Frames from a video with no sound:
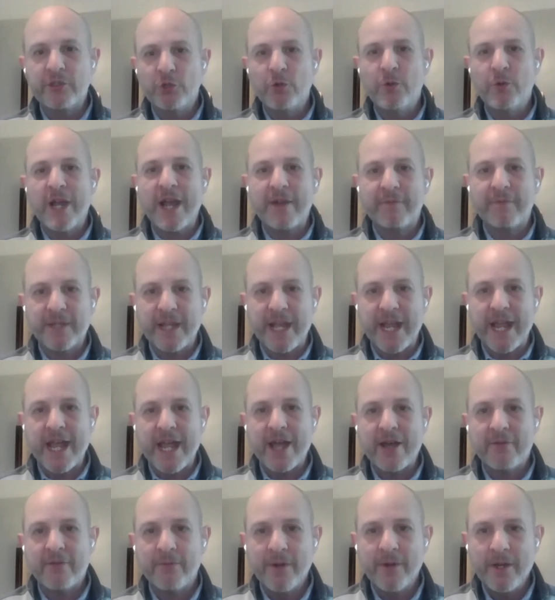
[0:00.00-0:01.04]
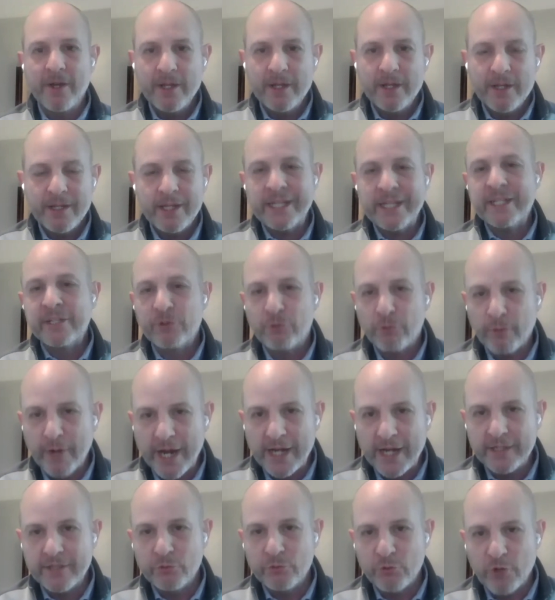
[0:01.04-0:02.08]
So you have to have it
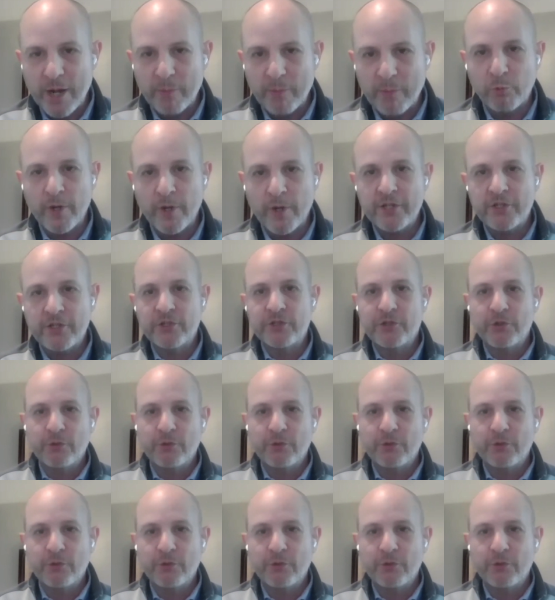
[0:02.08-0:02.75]
ingrained in your operation.